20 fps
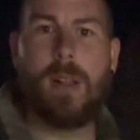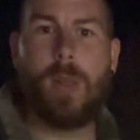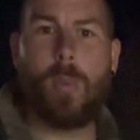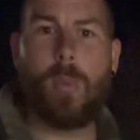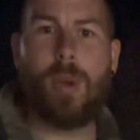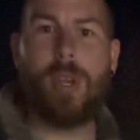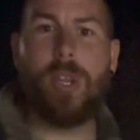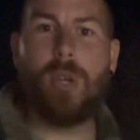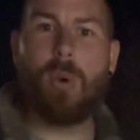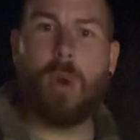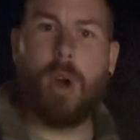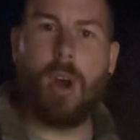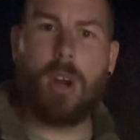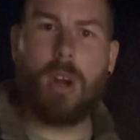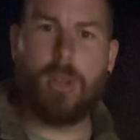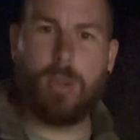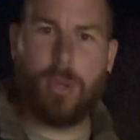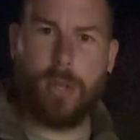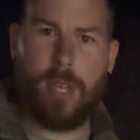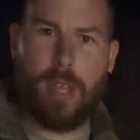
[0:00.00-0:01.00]
when you are
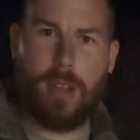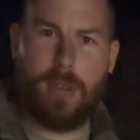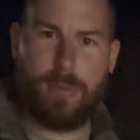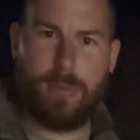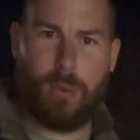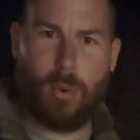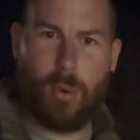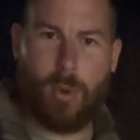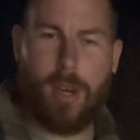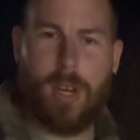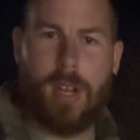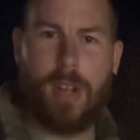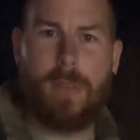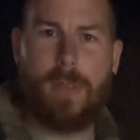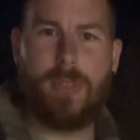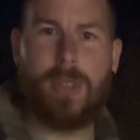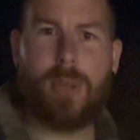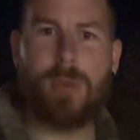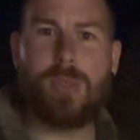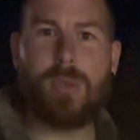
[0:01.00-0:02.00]
looking for
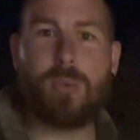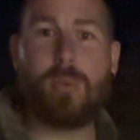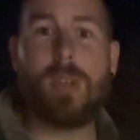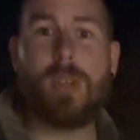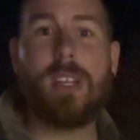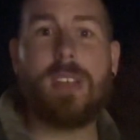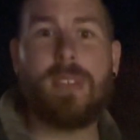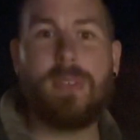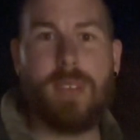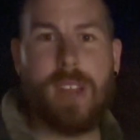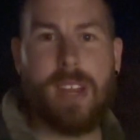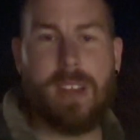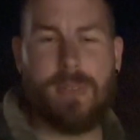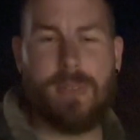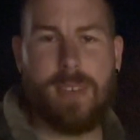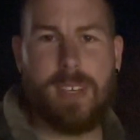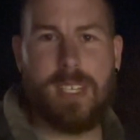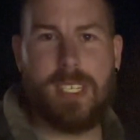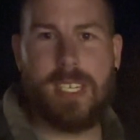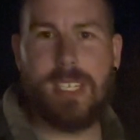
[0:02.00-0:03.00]
those really faint
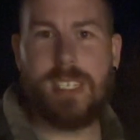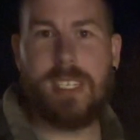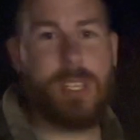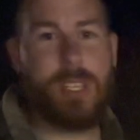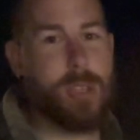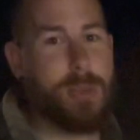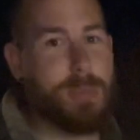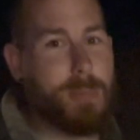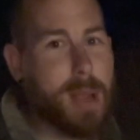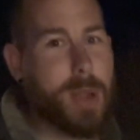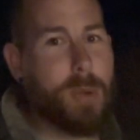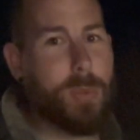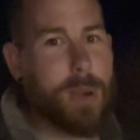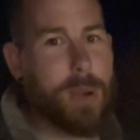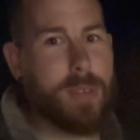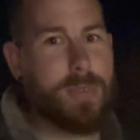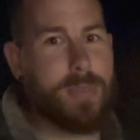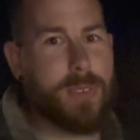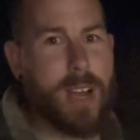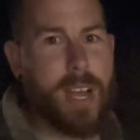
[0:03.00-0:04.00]
fuzzies that you might want
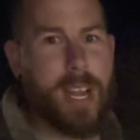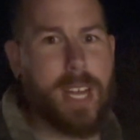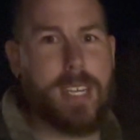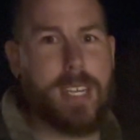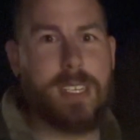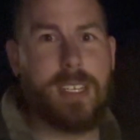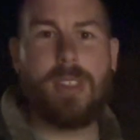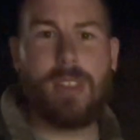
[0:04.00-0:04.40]
to find.